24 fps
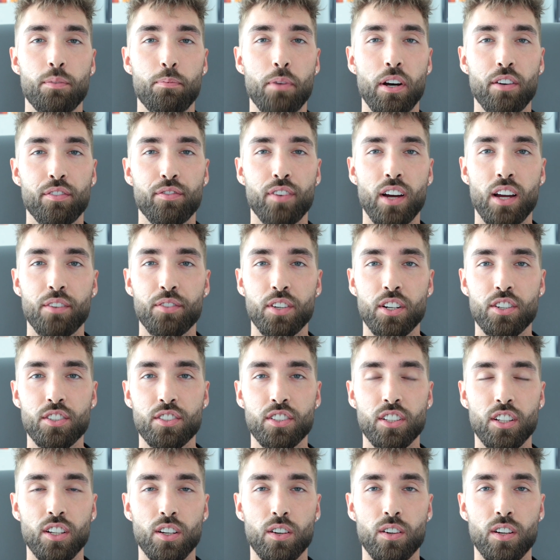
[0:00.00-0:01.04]
About five
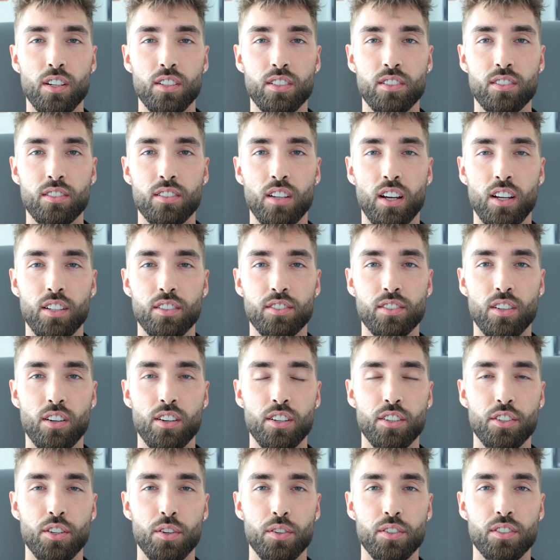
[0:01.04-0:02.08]
years ago, I,
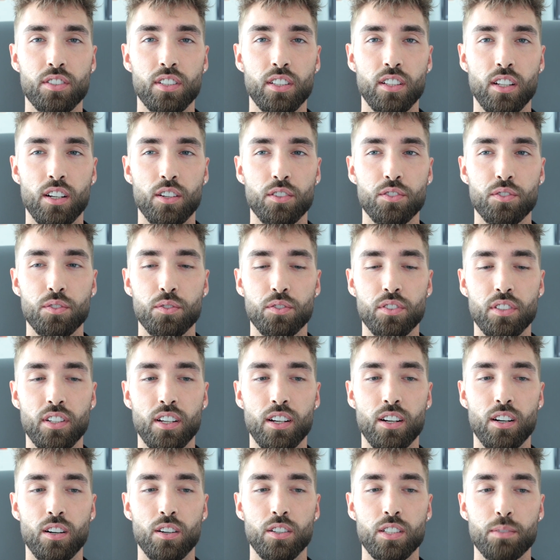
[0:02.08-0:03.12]
started noticing that I was losing hair.